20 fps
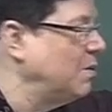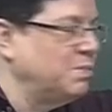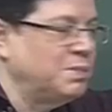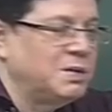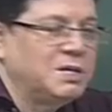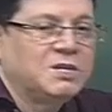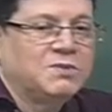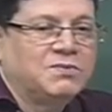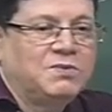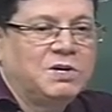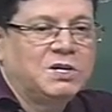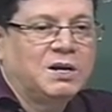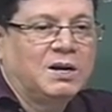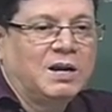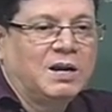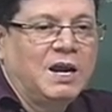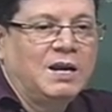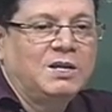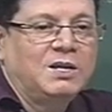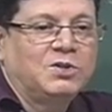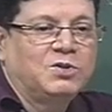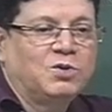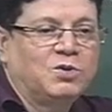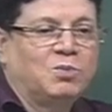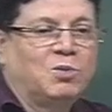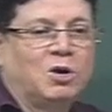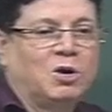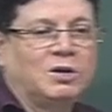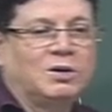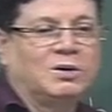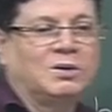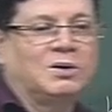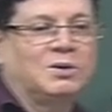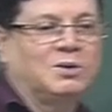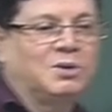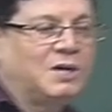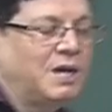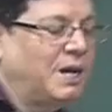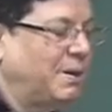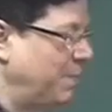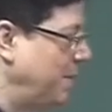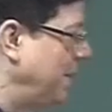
this fissure erythro molecule. Okay.